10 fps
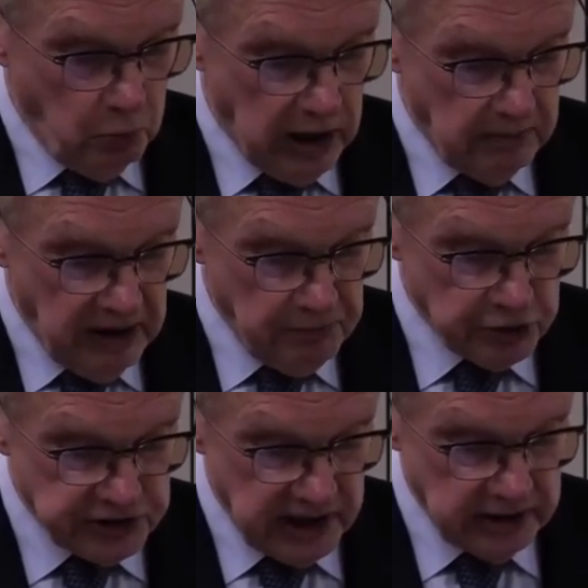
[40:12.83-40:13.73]
While
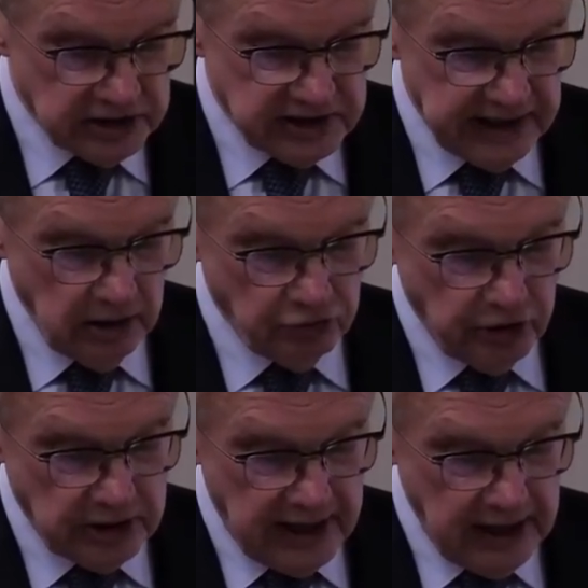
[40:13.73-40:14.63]
member states still
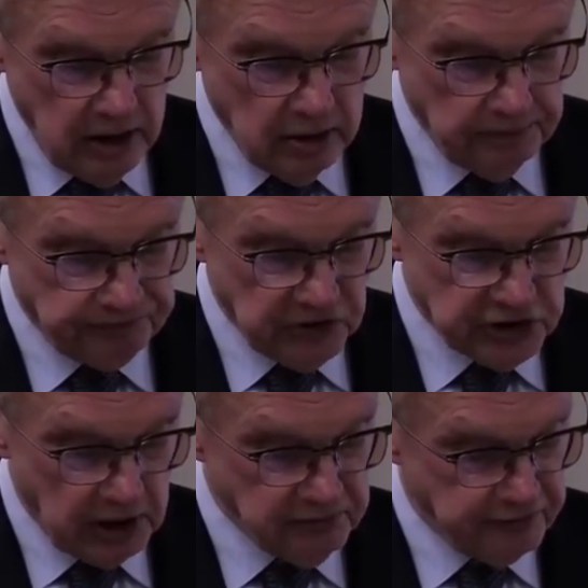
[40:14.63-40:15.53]
retain
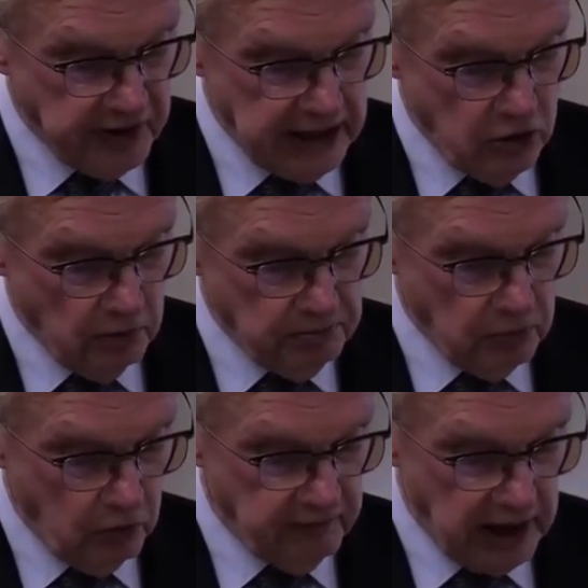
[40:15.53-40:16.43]
some freedom
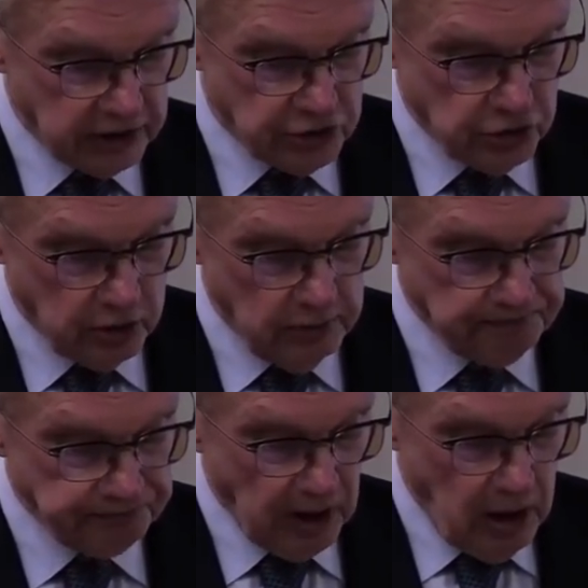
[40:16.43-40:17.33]
of action,
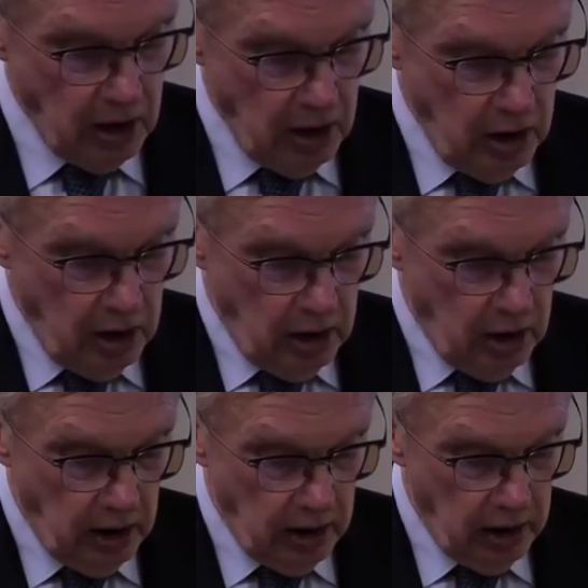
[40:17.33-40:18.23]

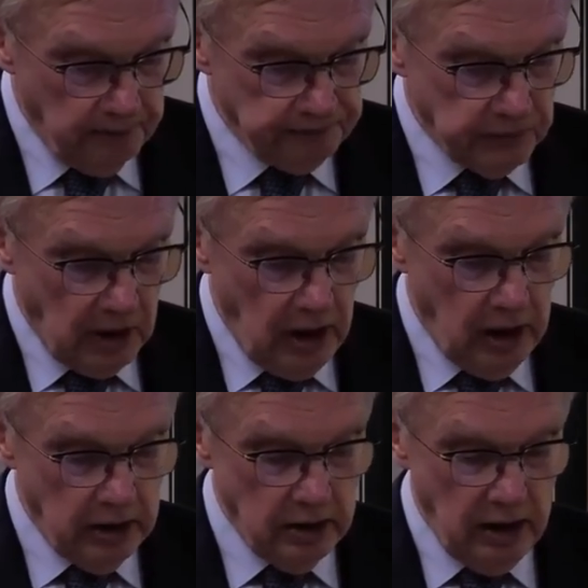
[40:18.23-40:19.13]
uh,
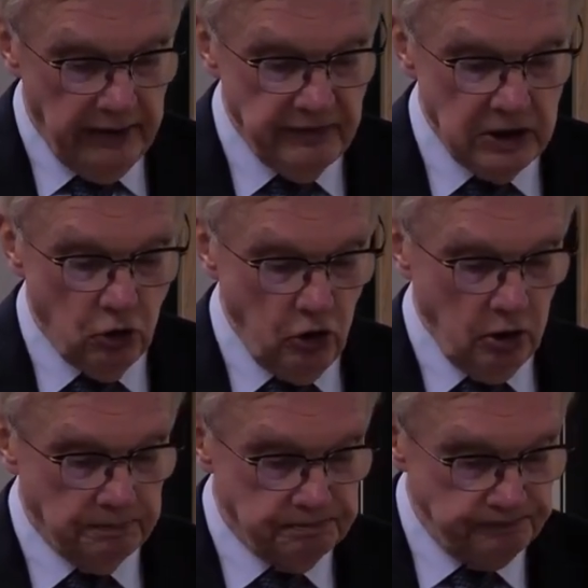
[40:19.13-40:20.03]
and, and they
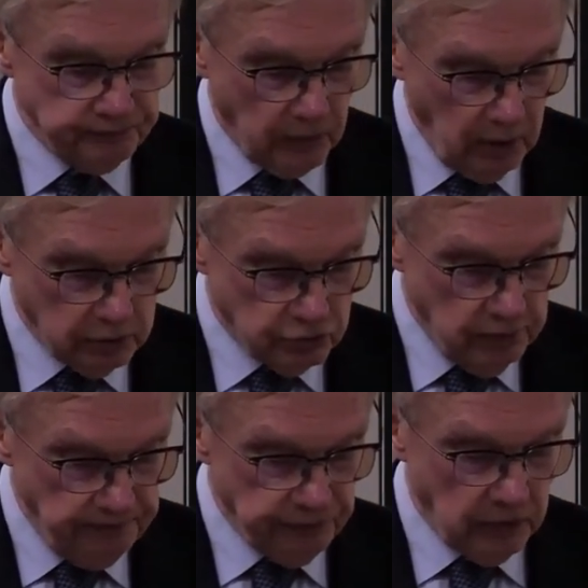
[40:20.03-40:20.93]
all
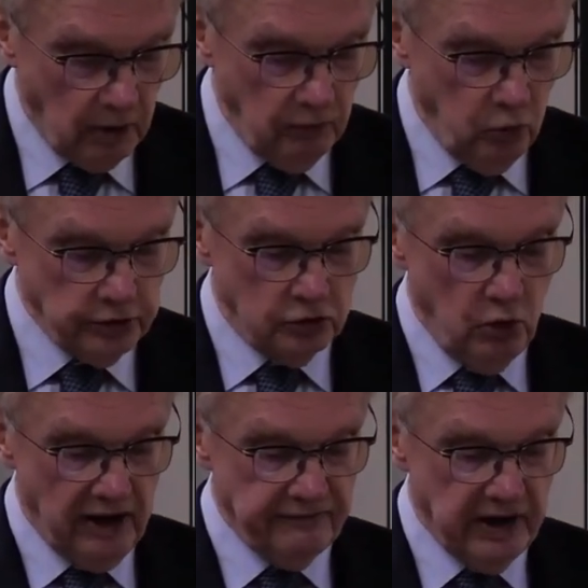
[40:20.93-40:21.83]
want
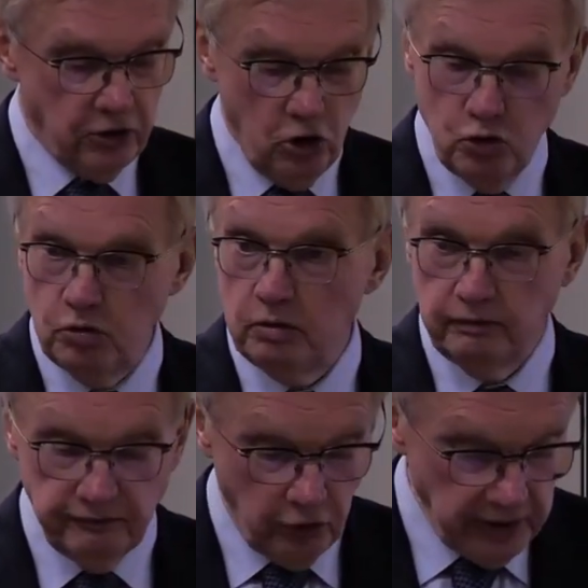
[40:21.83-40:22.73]
to have their own
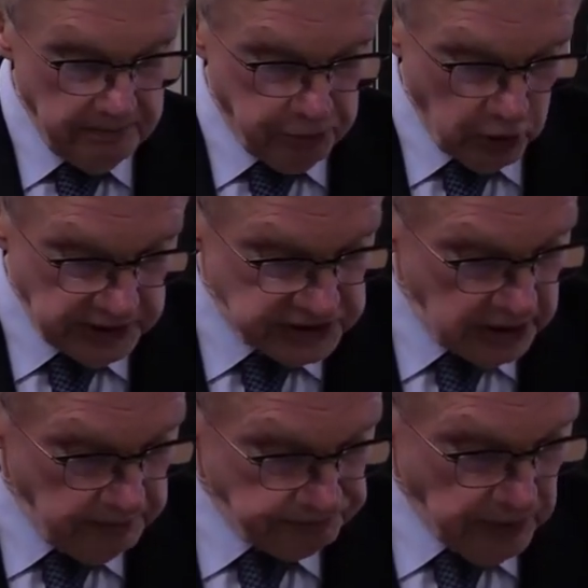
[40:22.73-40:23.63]
foreign policy,